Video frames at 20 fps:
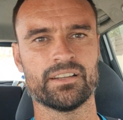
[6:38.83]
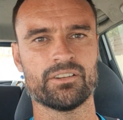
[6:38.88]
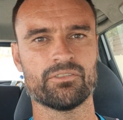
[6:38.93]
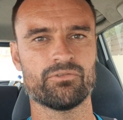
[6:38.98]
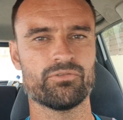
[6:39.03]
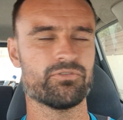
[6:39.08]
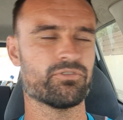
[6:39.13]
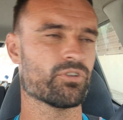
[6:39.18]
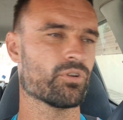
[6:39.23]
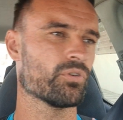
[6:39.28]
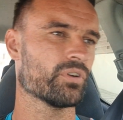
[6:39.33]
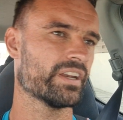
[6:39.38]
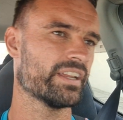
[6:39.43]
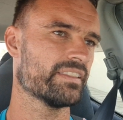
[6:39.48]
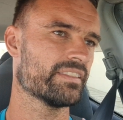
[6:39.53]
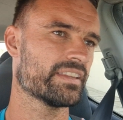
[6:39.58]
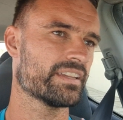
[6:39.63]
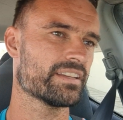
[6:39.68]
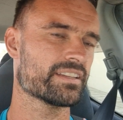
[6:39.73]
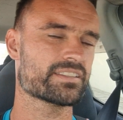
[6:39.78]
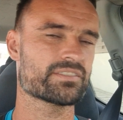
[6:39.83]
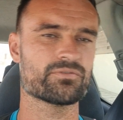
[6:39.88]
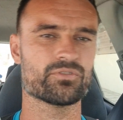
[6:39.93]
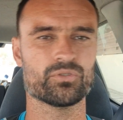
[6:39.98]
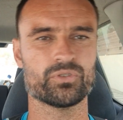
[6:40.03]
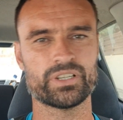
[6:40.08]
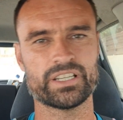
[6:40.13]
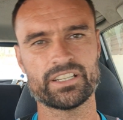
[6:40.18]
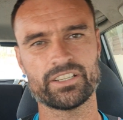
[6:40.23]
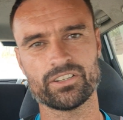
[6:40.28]
flaunting this,
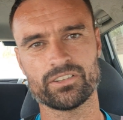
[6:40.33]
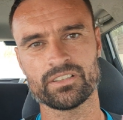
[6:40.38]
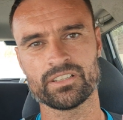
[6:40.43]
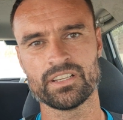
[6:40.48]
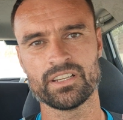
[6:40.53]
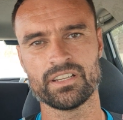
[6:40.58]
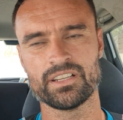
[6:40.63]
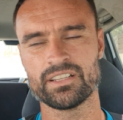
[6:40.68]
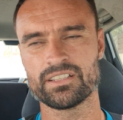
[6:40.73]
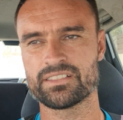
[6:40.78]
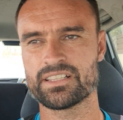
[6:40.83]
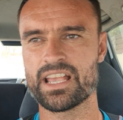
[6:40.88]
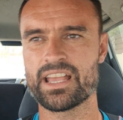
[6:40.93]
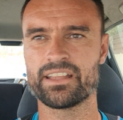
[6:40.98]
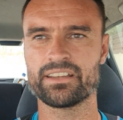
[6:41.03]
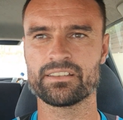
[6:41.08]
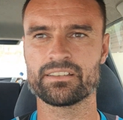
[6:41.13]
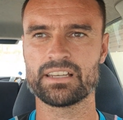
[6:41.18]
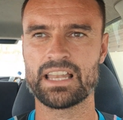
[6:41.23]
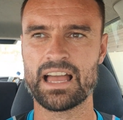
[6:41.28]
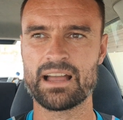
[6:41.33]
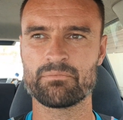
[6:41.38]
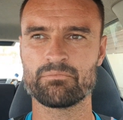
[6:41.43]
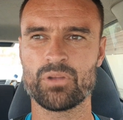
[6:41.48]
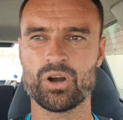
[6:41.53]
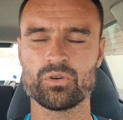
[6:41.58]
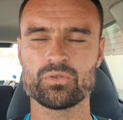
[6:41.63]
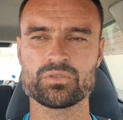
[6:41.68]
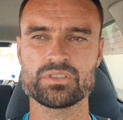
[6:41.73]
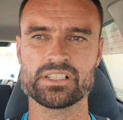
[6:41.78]
flaunting your 10
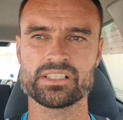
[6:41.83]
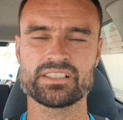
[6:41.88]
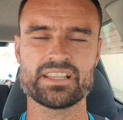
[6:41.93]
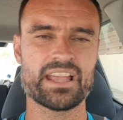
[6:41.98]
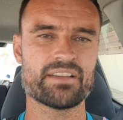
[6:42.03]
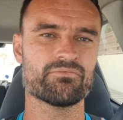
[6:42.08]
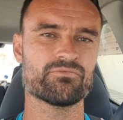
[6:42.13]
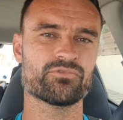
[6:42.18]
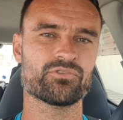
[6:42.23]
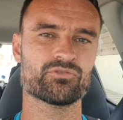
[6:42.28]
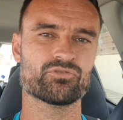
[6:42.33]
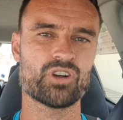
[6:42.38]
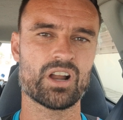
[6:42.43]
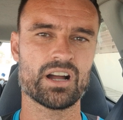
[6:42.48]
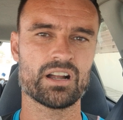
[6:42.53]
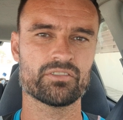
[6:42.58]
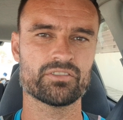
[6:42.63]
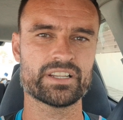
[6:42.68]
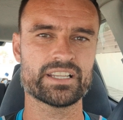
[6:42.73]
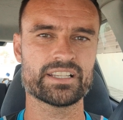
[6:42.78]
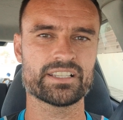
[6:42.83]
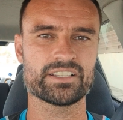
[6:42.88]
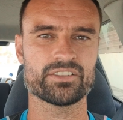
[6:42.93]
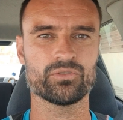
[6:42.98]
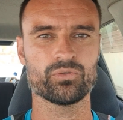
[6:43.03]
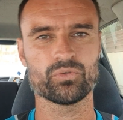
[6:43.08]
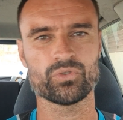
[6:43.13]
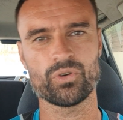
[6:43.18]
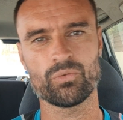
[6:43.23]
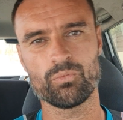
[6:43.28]
Lambos and 10 Ferraris and
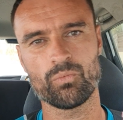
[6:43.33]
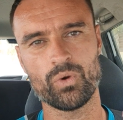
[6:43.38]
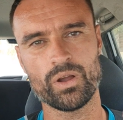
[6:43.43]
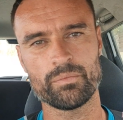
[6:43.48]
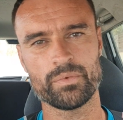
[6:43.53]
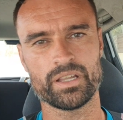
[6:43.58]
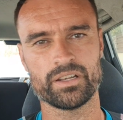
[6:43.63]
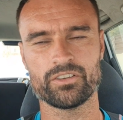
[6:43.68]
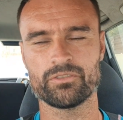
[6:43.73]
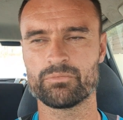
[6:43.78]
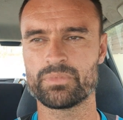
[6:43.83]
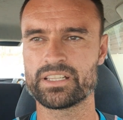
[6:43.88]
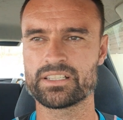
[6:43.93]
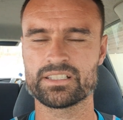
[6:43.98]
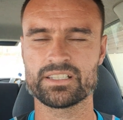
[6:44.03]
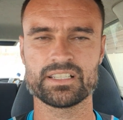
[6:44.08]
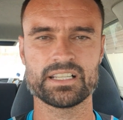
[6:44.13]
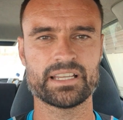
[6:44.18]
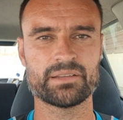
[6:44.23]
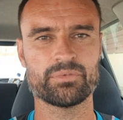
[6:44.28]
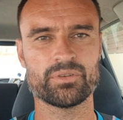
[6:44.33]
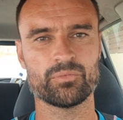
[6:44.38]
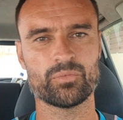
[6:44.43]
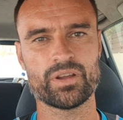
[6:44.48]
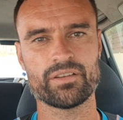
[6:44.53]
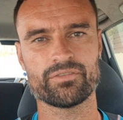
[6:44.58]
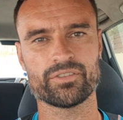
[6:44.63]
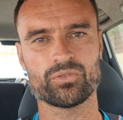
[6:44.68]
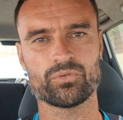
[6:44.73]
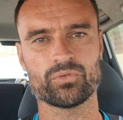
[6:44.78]
all the women you've been sleeping
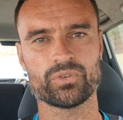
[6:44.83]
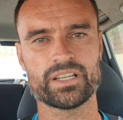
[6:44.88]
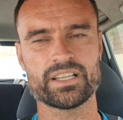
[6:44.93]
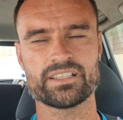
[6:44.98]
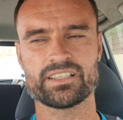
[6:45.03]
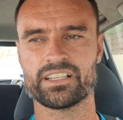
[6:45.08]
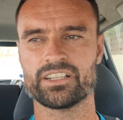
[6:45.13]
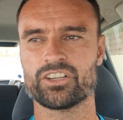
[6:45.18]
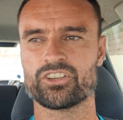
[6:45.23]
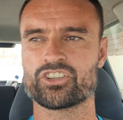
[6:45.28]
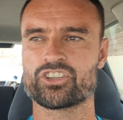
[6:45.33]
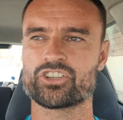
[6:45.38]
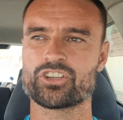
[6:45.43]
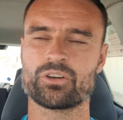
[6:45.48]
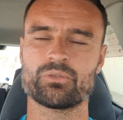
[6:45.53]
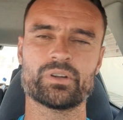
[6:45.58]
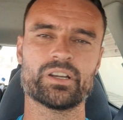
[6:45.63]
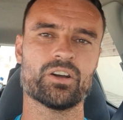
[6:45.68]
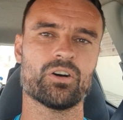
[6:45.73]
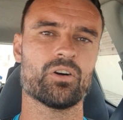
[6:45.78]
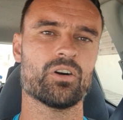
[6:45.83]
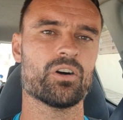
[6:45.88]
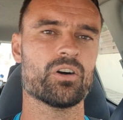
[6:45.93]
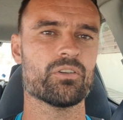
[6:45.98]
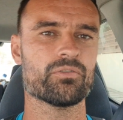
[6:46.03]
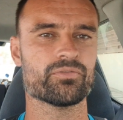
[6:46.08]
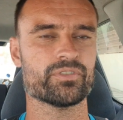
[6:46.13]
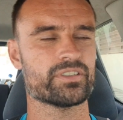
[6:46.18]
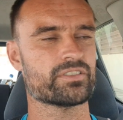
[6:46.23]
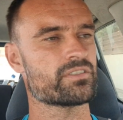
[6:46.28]
with and all this, and you're showing it
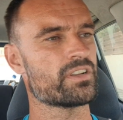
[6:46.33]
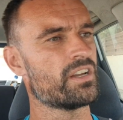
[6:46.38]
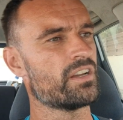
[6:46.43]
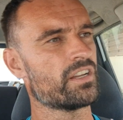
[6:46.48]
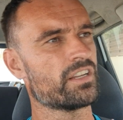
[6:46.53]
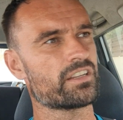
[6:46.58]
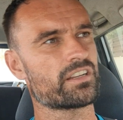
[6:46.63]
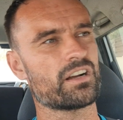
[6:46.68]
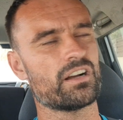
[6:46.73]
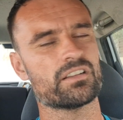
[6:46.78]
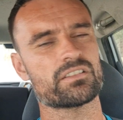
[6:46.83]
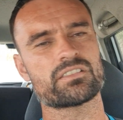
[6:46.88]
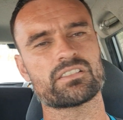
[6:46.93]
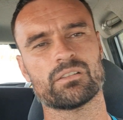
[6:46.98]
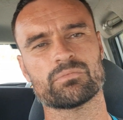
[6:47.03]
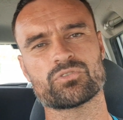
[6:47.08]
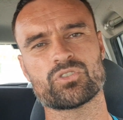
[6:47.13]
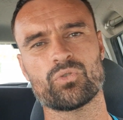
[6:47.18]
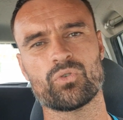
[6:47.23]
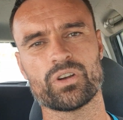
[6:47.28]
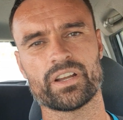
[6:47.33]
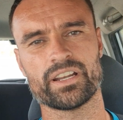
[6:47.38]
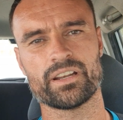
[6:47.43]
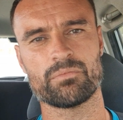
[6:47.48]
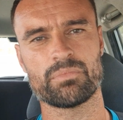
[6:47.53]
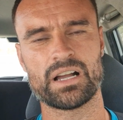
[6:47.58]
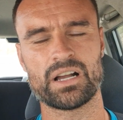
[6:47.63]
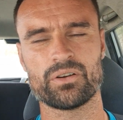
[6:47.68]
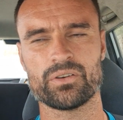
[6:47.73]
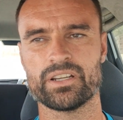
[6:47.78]
off and can't stop talking
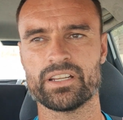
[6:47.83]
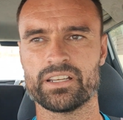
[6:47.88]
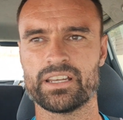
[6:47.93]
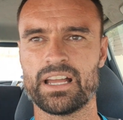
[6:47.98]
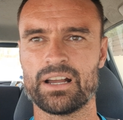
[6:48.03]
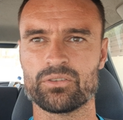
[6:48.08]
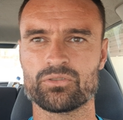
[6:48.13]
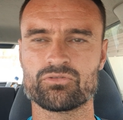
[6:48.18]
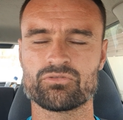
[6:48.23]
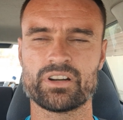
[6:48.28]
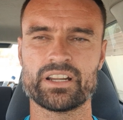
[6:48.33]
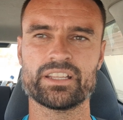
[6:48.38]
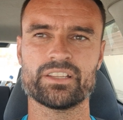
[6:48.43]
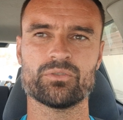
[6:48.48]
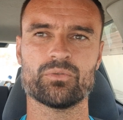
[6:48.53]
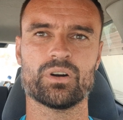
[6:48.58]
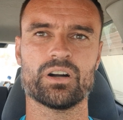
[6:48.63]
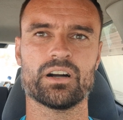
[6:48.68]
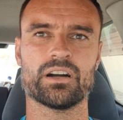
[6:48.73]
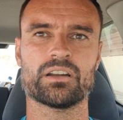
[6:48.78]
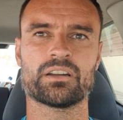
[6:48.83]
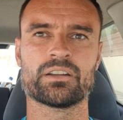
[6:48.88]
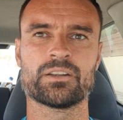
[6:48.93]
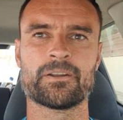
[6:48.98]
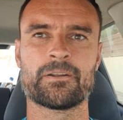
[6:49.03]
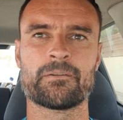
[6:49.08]
about it and how great you are.